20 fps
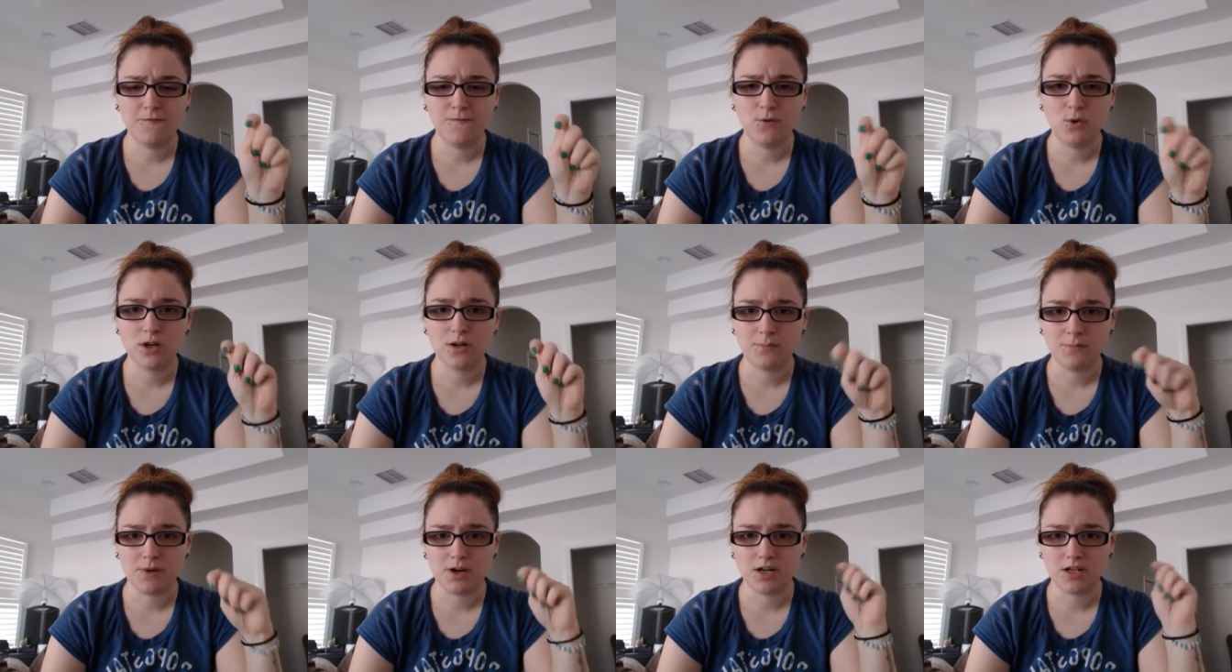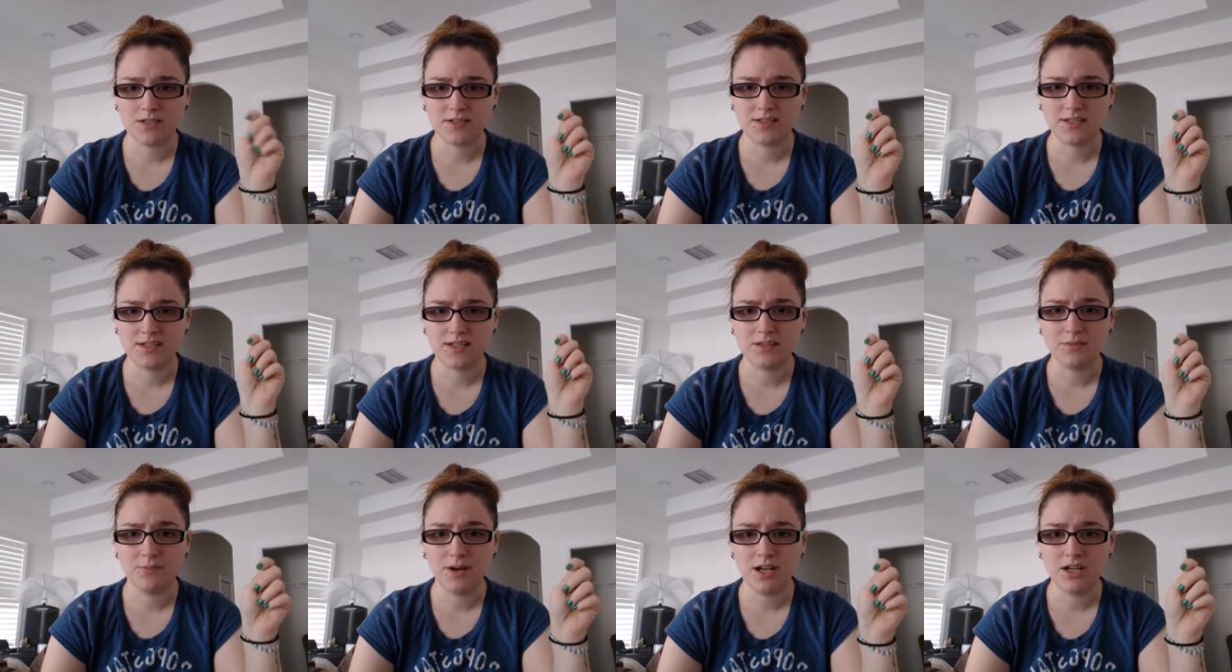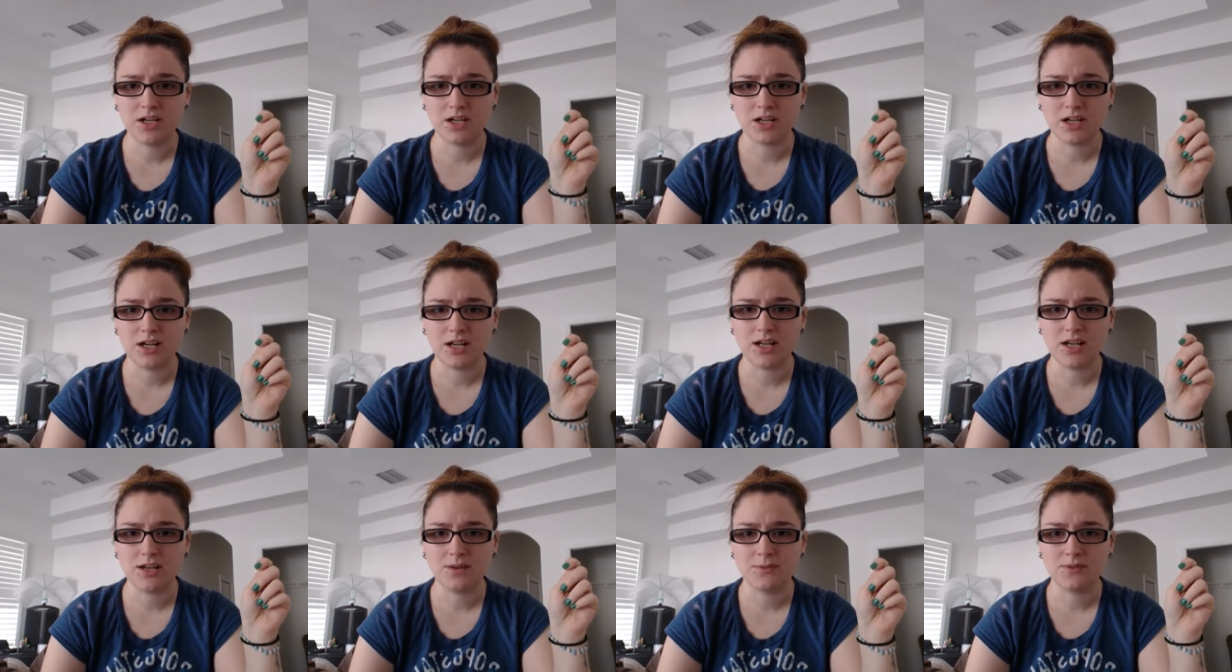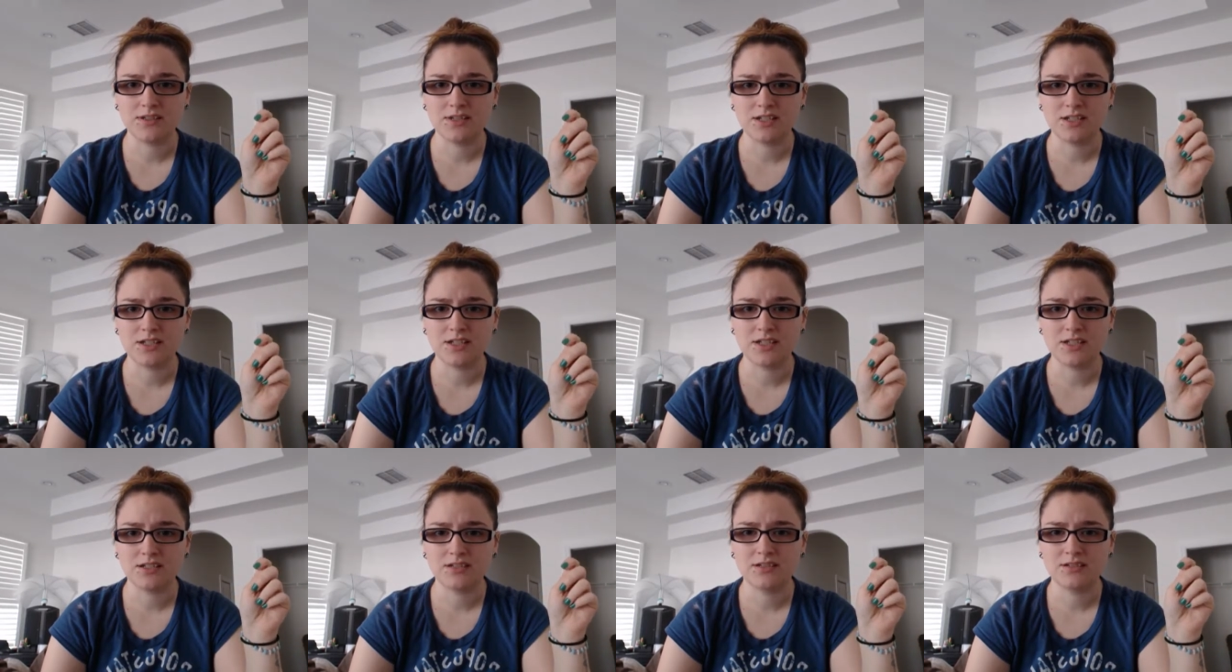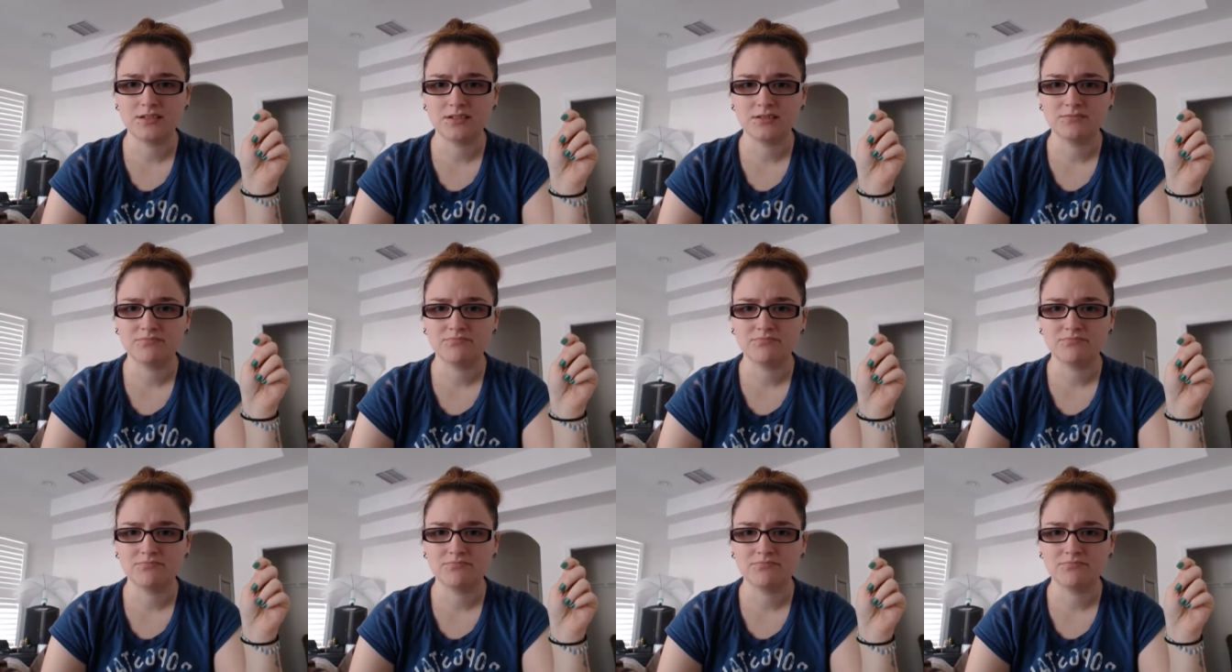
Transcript: fork marks in the butter. And I was like,